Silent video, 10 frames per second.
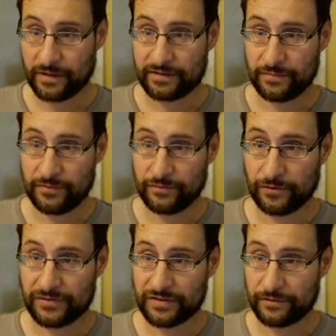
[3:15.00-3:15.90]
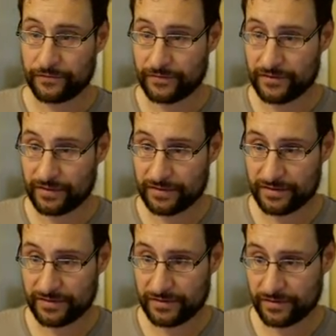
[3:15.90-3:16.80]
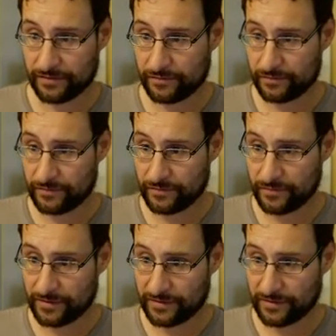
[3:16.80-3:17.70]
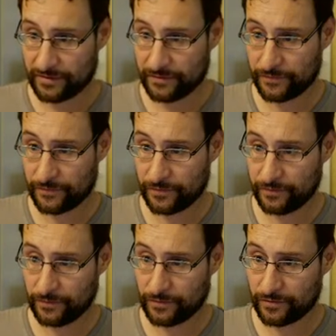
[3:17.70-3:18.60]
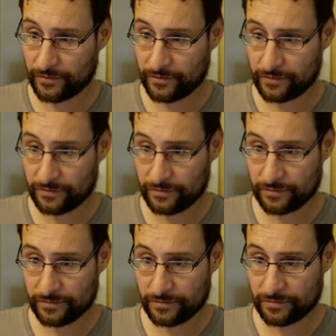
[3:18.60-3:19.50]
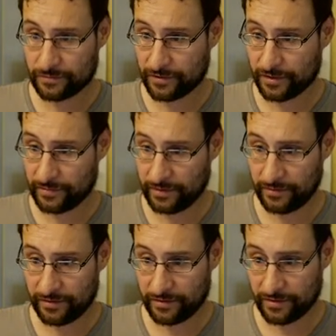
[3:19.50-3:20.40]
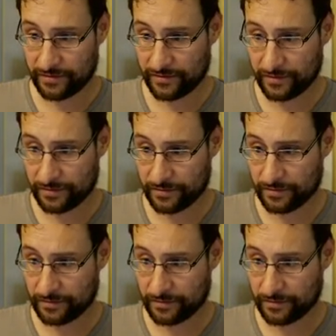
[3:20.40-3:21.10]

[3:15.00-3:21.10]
Except default stuff. Does another font work though? Okay, maybe another.